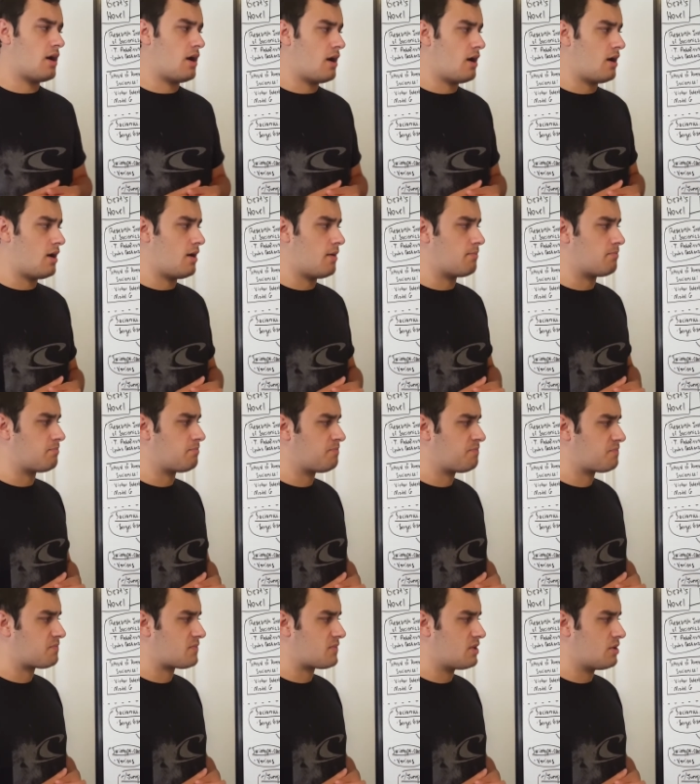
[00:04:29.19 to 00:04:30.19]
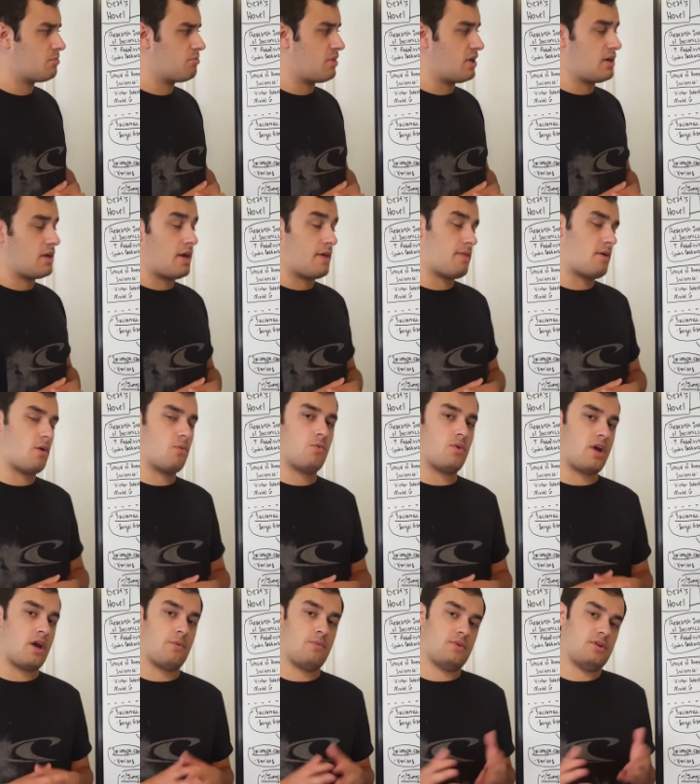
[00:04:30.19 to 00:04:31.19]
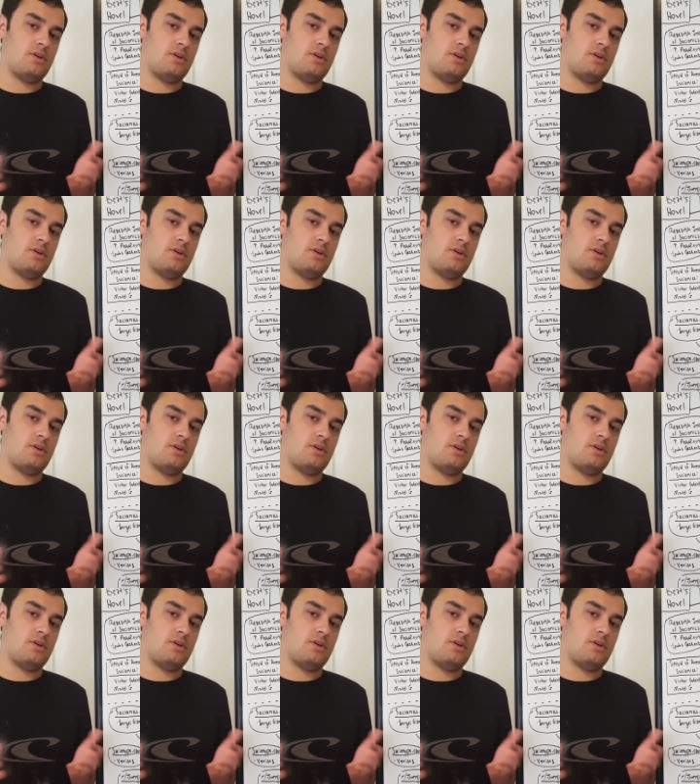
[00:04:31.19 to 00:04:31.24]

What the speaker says: but I thought I